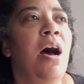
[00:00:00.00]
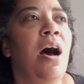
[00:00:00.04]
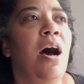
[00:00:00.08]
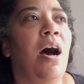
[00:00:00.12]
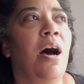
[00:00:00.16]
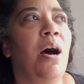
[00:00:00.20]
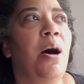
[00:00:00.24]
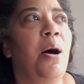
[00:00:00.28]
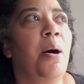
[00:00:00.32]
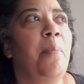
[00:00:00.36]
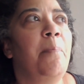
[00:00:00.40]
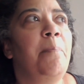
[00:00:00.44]

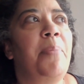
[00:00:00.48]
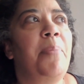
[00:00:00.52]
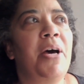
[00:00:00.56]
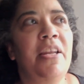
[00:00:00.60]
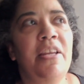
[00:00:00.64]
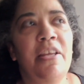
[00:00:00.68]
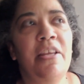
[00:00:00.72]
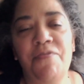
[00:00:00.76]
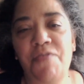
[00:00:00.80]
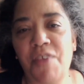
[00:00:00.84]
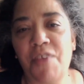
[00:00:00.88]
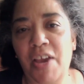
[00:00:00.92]

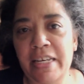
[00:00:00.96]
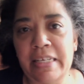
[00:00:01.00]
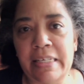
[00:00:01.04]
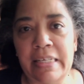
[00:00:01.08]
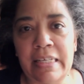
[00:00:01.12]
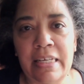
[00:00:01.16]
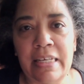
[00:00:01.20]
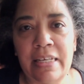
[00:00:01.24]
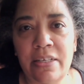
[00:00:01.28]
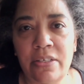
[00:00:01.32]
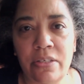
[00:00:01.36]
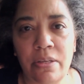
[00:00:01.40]
But if I
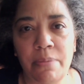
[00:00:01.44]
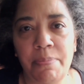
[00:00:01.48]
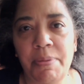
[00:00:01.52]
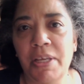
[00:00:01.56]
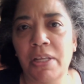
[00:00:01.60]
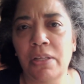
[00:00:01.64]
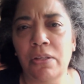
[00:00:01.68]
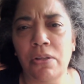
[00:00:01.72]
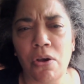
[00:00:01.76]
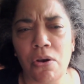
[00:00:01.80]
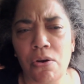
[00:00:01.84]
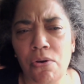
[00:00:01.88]
need to be
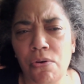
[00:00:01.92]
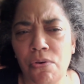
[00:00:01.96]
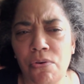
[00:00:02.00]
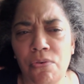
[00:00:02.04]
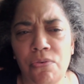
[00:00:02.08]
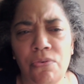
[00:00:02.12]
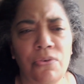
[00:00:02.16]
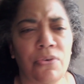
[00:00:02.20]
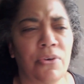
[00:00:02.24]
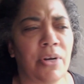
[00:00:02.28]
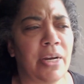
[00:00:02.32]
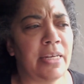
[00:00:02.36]

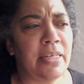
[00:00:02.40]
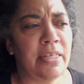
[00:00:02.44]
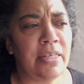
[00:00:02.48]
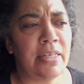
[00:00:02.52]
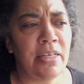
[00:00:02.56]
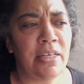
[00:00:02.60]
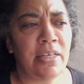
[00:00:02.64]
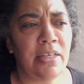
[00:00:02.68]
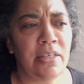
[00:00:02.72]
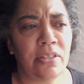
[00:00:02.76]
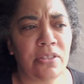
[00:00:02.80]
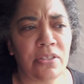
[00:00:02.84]
alone or I
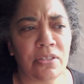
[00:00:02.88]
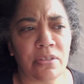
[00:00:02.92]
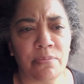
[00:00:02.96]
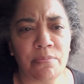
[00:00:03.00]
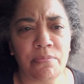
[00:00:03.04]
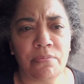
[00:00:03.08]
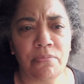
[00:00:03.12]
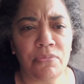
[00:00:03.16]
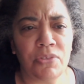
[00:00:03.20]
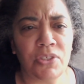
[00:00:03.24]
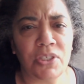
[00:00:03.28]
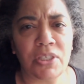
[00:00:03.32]
need
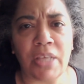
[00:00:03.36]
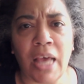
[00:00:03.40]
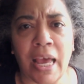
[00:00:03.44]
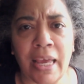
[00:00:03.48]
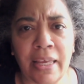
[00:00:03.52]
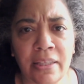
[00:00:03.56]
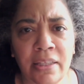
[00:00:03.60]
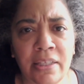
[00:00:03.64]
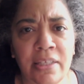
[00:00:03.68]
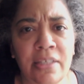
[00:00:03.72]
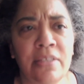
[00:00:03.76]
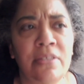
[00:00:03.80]
some
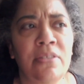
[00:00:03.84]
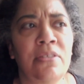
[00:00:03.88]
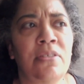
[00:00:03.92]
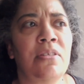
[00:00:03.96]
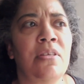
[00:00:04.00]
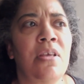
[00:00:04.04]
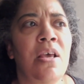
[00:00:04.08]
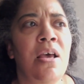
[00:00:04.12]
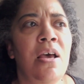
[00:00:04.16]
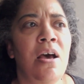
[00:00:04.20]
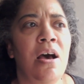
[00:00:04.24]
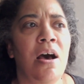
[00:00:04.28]
silence,